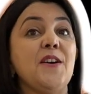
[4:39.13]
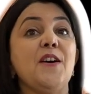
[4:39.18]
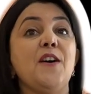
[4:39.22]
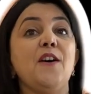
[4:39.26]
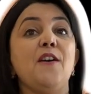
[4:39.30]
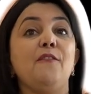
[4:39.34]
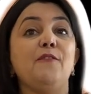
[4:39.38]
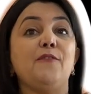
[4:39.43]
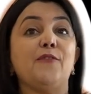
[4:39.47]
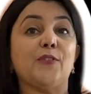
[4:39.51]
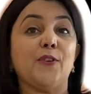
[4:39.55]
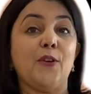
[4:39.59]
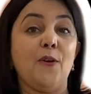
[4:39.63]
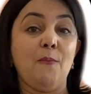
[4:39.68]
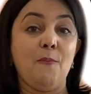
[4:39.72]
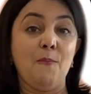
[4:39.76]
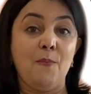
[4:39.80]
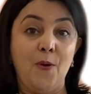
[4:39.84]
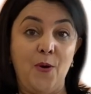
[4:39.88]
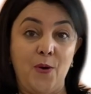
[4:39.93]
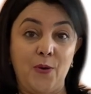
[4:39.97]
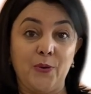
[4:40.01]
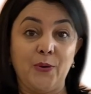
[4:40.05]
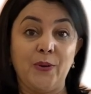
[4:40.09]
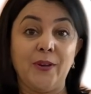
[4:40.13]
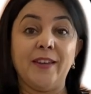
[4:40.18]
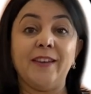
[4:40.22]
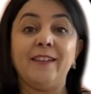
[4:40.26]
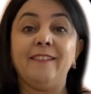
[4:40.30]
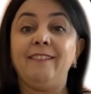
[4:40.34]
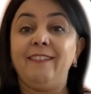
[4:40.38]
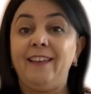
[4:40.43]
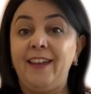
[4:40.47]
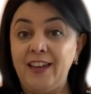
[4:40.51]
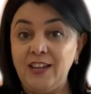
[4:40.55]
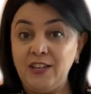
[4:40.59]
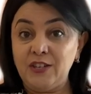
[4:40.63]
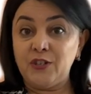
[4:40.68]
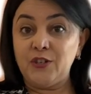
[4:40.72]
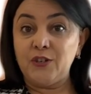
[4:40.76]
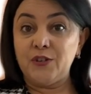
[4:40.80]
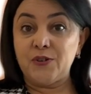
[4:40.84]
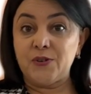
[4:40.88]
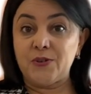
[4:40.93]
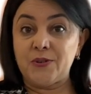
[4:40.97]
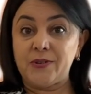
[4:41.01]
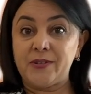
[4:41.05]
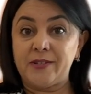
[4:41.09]
from boring
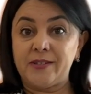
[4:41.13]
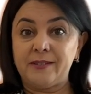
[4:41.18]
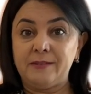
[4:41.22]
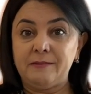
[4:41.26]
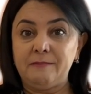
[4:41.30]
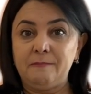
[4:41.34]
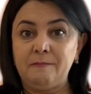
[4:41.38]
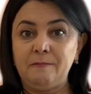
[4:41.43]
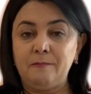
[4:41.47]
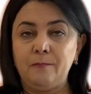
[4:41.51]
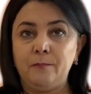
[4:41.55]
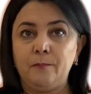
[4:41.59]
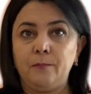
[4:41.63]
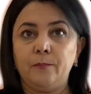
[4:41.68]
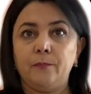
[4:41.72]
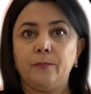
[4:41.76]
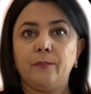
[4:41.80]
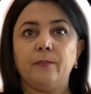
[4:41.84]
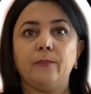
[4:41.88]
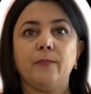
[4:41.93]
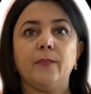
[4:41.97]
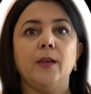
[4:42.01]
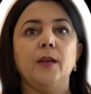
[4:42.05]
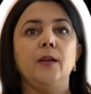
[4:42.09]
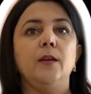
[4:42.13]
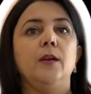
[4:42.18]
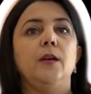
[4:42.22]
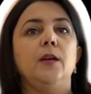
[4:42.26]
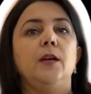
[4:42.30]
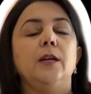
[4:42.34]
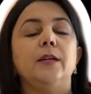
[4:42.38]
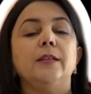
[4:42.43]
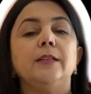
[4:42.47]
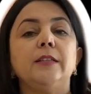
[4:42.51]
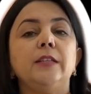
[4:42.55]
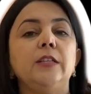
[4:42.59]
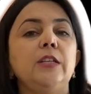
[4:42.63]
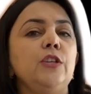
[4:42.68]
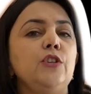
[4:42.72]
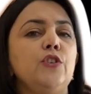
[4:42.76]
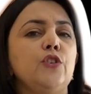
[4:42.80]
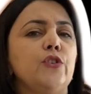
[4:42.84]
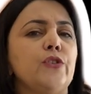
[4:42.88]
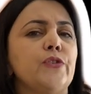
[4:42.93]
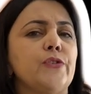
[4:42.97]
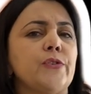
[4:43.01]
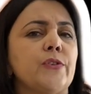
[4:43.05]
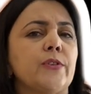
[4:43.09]
lectures.
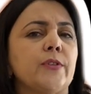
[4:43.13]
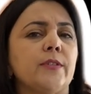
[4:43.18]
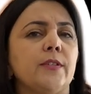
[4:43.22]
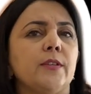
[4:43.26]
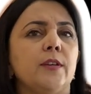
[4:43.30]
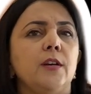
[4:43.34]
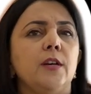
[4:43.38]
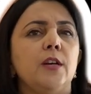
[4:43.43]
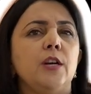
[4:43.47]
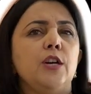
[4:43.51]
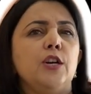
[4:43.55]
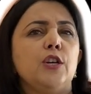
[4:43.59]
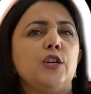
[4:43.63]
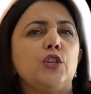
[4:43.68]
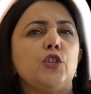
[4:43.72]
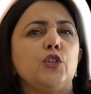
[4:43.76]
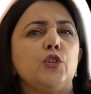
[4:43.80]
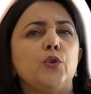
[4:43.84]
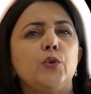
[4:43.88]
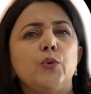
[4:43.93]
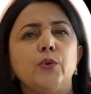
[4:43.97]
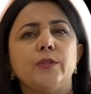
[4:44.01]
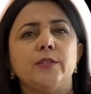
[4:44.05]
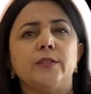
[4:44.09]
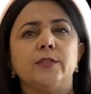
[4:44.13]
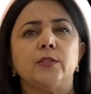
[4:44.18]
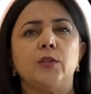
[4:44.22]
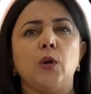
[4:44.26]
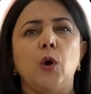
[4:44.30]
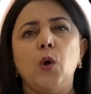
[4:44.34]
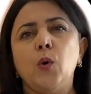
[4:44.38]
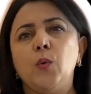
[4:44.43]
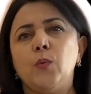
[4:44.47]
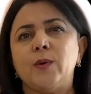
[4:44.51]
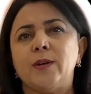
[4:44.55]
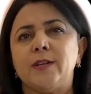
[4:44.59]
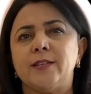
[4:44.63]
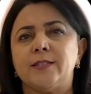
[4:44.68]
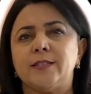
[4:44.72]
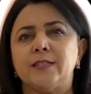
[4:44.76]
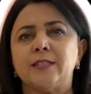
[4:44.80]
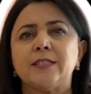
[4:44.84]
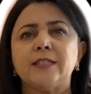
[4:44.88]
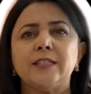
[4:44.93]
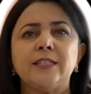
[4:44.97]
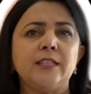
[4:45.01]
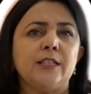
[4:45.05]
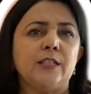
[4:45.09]
Teachers shouldn't always
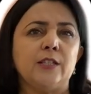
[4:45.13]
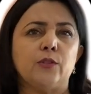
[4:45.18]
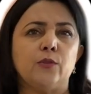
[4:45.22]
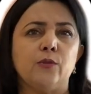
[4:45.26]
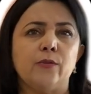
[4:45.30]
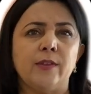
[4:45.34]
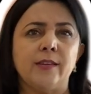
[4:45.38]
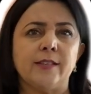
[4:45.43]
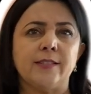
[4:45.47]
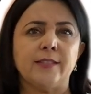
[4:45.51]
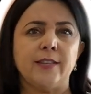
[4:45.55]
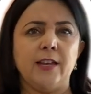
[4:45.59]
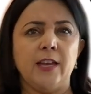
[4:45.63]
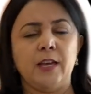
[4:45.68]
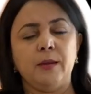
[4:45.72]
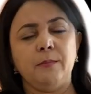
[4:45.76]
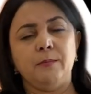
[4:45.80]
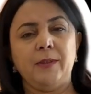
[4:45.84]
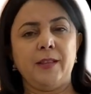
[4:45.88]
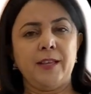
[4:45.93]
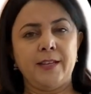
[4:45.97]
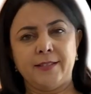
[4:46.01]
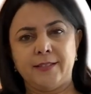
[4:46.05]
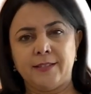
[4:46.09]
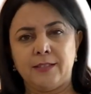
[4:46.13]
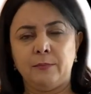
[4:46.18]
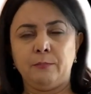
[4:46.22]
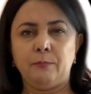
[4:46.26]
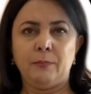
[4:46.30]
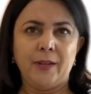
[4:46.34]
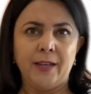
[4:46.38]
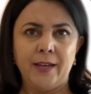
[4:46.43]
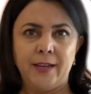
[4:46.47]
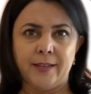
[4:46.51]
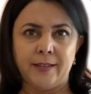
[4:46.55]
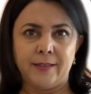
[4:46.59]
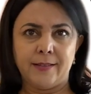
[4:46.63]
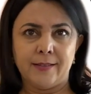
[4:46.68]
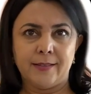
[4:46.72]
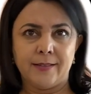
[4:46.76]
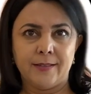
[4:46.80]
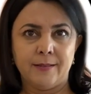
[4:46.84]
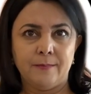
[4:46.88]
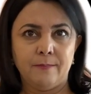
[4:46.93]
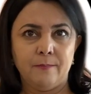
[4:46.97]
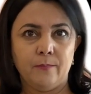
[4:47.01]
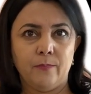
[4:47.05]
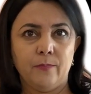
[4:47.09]
stick to the same lesson plans.
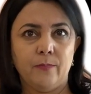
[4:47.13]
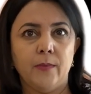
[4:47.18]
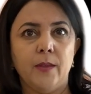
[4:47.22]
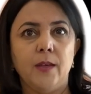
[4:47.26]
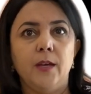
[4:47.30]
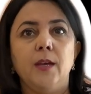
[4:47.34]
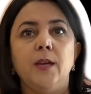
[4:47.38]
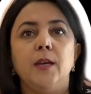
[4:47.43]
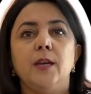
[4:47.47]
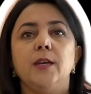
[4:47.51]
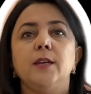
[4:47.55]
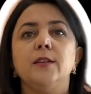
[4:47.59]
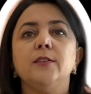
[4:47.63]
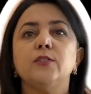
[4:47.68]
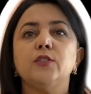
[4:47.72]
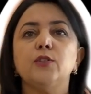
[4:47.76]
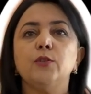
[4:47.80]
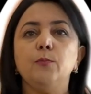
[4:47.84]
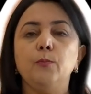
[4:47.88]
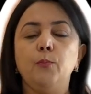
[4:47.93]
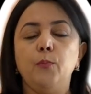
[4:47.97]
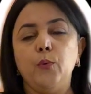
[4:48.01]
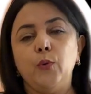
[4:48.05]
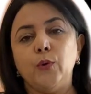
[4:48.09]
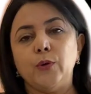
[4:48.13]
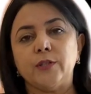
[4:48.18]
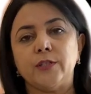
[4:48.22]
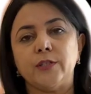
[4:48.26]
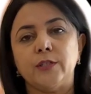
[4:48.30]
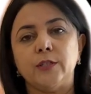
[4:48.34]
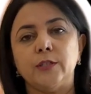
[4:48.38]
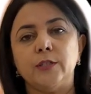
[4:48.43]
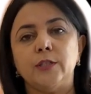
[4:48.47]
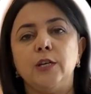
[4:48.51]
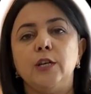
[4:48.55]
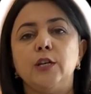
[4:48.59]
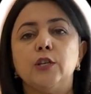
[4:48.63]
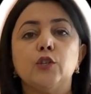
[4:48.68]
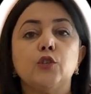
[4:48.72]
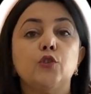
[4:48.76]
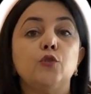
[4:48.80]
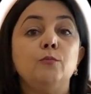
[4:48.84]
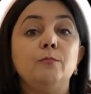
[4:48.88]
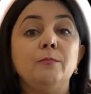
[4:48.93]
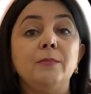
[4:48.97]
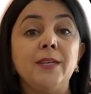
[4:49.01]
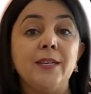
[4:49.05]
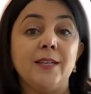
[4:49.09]
It's important to
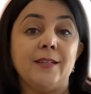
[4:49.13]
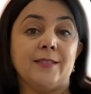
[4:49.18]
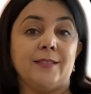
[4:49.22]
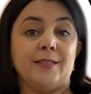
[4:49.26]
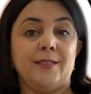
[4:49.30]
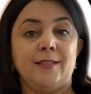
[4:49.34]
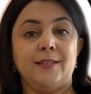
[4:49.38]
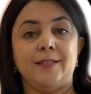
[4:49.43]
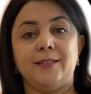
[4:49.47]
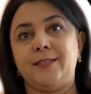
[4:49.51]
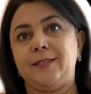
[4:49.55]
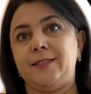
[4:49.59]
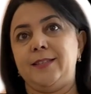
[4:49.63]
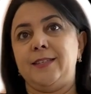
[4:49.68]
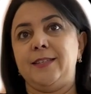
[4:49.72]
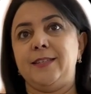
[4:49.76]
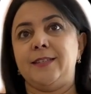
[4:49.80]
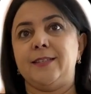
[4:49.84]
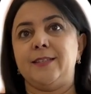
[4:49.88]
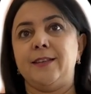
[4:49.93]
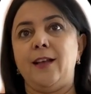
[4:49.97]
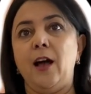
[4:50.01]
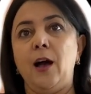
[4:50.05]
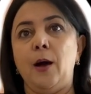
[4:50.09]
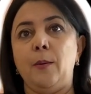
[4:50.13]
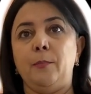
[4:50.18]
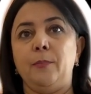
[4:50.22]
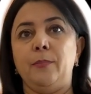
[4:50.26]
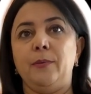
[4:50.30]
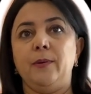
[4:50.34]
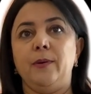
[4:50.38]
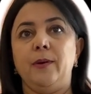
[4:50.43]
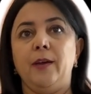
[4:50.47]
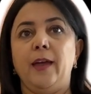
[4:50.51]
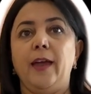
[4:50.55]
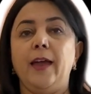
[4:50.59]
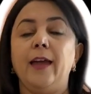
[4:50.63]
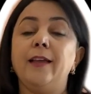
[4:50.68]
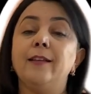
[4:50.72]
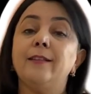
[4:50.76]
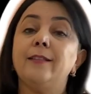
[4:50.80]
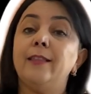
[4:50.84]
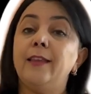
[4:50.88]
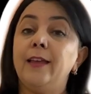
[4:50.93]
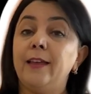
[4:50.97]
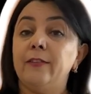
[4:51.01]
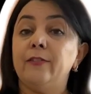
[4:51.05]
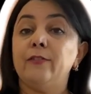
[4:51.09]
mix things up and
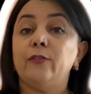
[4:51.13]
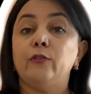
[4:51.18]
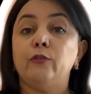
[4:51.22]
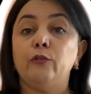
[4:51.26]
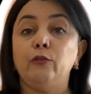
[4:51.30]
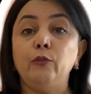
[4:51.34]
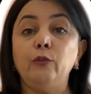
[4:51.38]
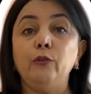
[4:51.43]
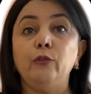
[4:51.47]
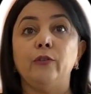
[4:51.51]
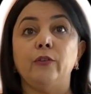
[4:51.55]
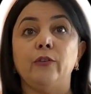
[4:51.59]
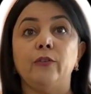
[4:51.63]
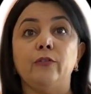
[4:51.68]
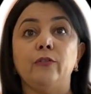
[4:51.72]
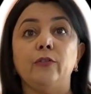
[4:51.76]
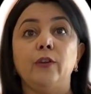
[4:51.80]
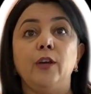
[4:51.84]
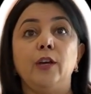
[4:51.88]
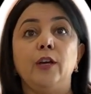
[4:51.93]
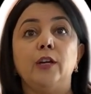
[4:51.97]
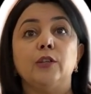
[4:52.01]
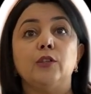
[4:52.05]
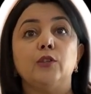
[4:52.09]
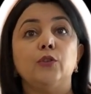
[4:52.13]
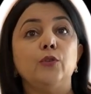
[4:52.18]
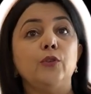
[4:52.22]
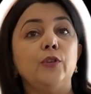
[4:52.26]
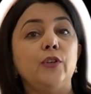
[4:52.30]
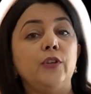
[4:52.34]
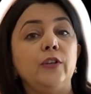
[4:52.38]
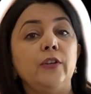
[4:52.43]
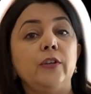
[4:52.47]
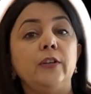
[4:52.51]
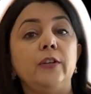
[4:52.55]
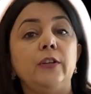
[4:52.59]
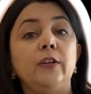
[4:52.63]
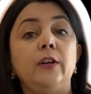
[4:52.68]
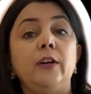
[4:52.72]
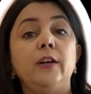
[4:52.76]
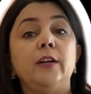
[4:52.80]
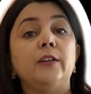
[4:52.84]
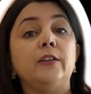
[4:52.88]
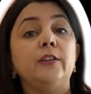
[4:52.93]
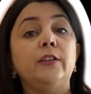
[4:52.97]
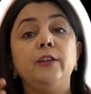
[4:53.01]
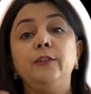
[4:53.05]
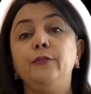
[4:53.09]
let students to hear
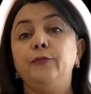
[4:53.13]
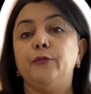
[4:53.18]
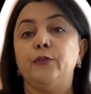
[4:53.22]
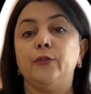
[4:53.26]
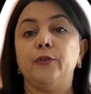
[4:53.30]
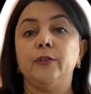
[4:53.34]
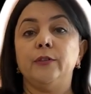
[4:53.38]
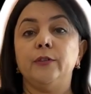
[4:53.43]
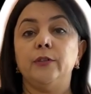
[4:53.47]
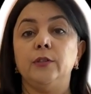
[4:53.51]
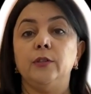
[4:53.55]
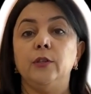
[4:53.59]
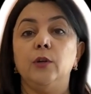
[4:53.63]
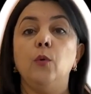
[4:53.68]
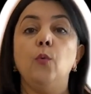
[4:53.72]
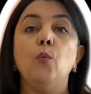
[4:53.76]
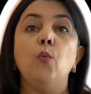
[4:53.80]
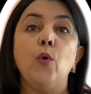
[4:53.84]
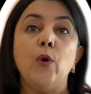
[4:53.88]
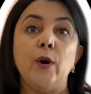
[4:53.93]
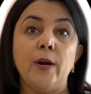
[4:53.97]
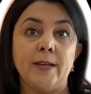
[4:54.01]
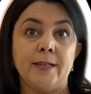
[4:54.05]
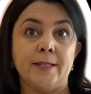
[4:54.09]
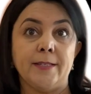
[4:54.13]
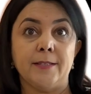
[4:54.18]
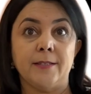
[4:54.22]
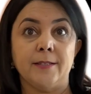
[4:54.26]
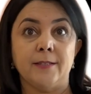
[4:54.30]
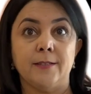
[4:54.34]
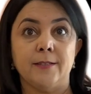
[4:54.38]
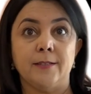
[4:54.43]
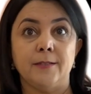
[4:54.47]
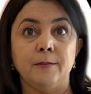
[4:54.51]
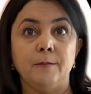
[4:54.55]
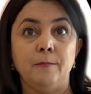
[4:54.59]
different voices,